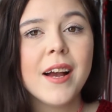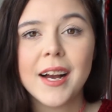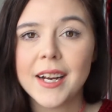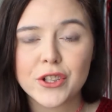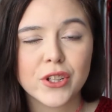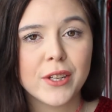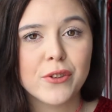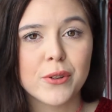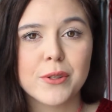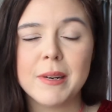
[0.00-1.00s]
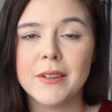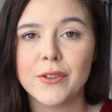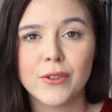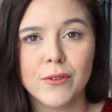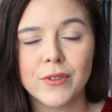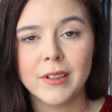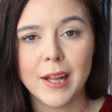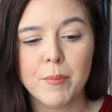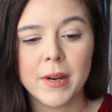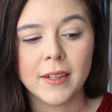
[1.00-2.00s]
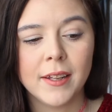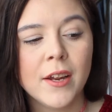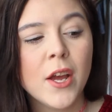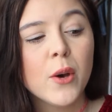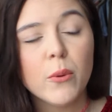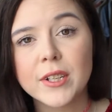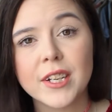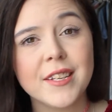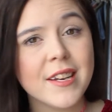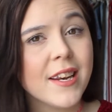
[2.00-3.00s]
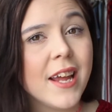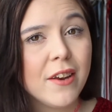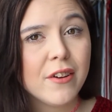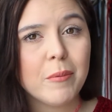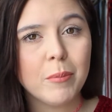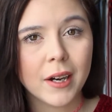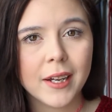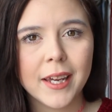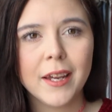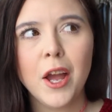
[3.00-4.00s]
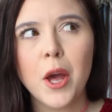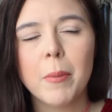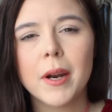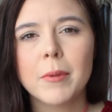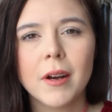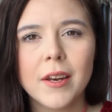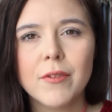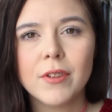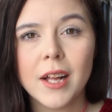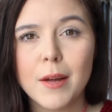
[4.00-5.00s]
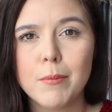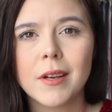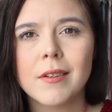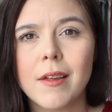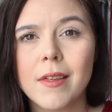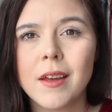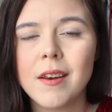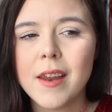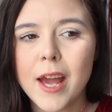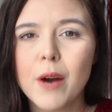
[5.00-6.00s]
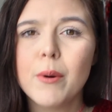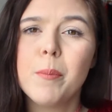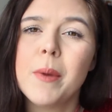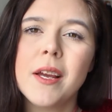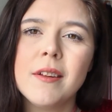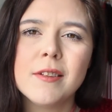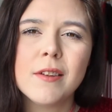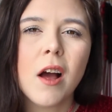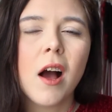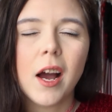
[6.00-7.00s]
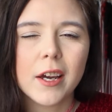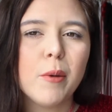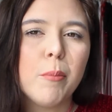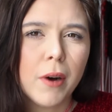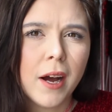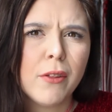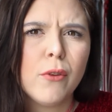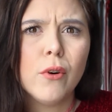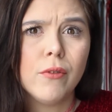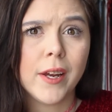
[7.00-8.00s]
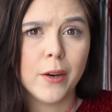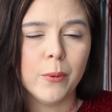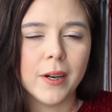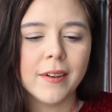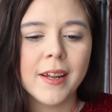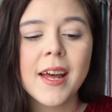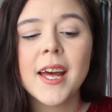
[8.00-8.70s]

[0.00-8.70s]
I actually talked about the Soft Glam palette, which I didn't end up buying, but I'm kind of glad because I think now it means I can buy the Norvina one.